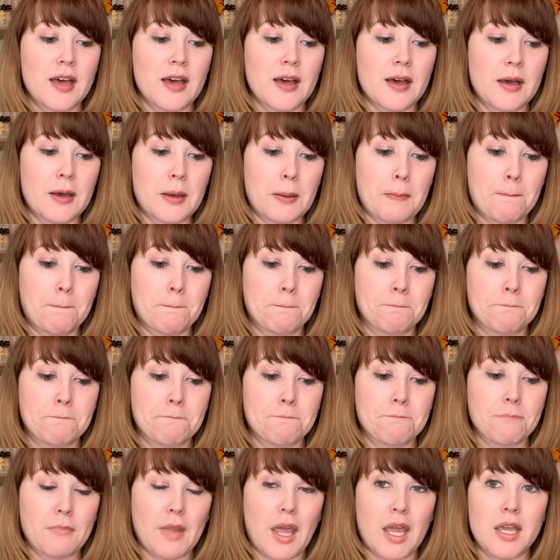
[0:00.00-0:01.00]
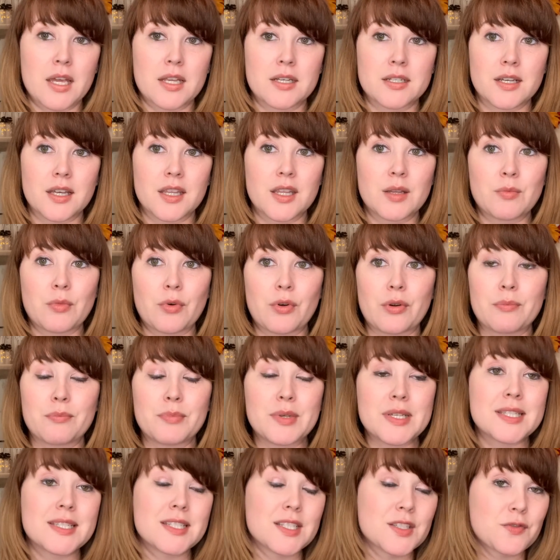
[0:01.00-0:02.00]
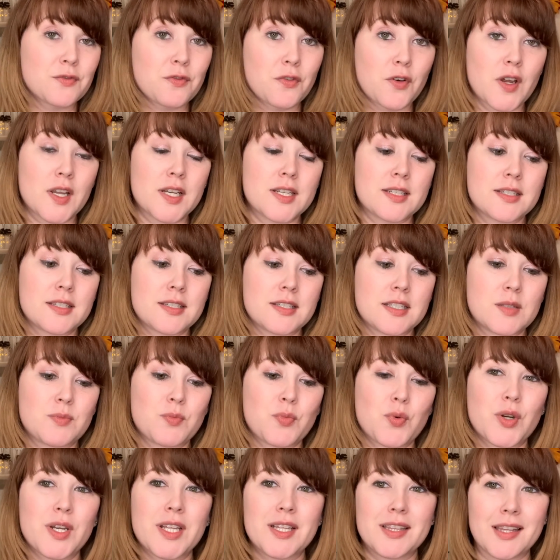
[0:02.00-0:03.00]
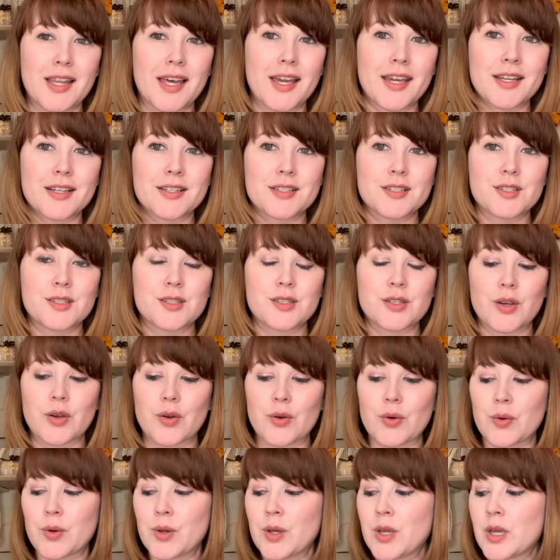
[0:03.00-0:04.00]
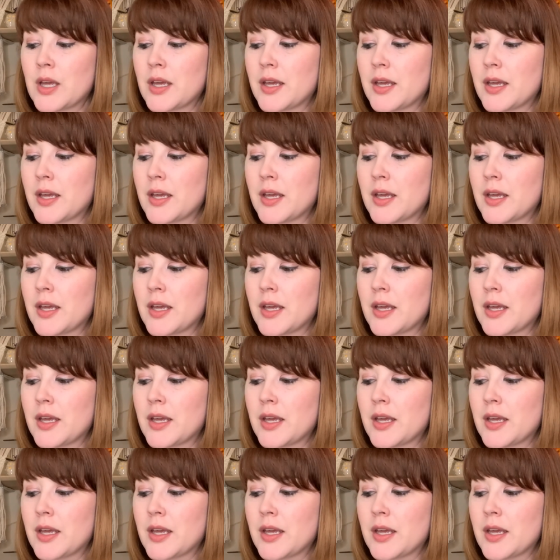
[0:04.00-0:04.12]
And on the more business front, it's pretty light. So